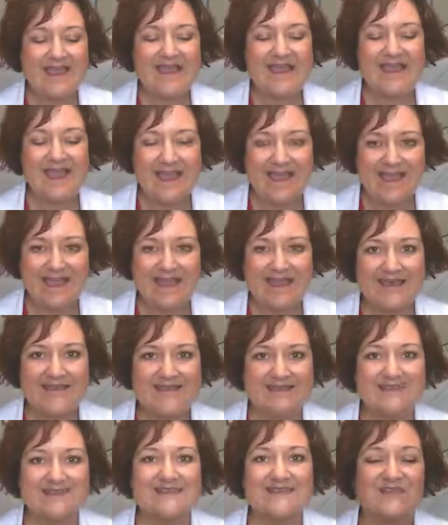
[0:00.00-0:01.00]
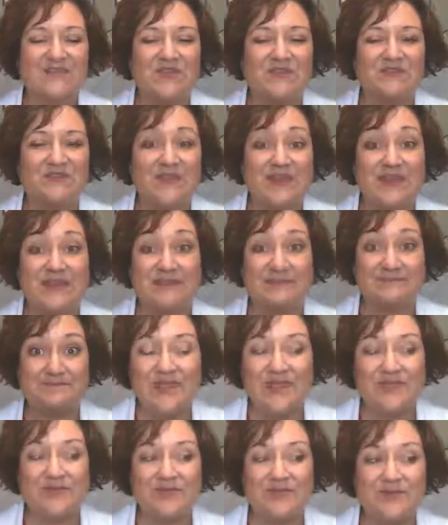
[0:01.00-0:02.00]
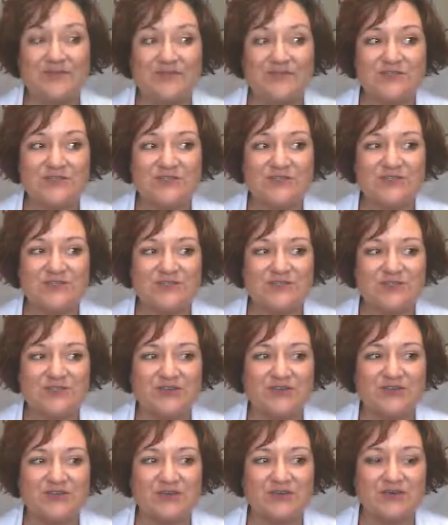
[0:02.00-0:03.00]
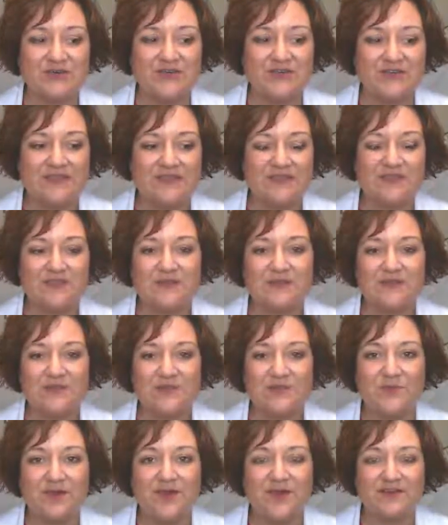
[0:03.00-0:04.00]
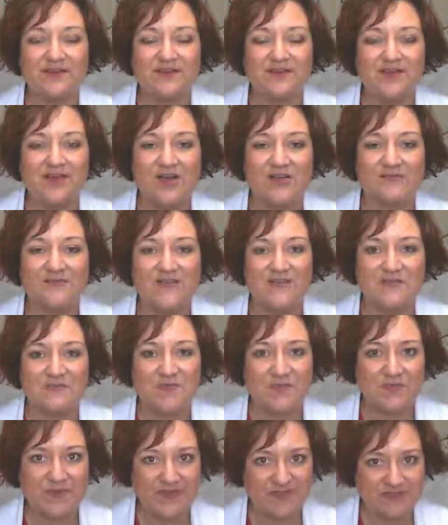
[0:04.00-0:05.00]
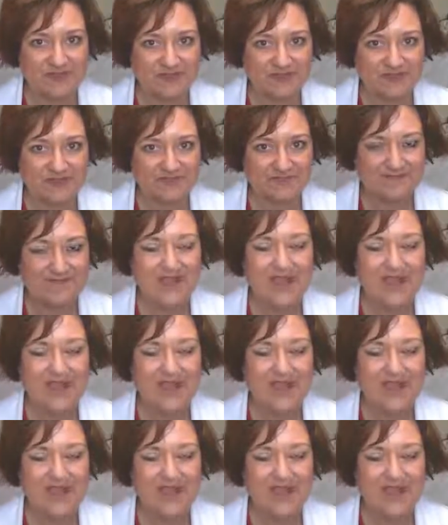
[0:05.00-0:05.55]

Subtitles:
and funny. Those are the two that do really well on Facebook pages.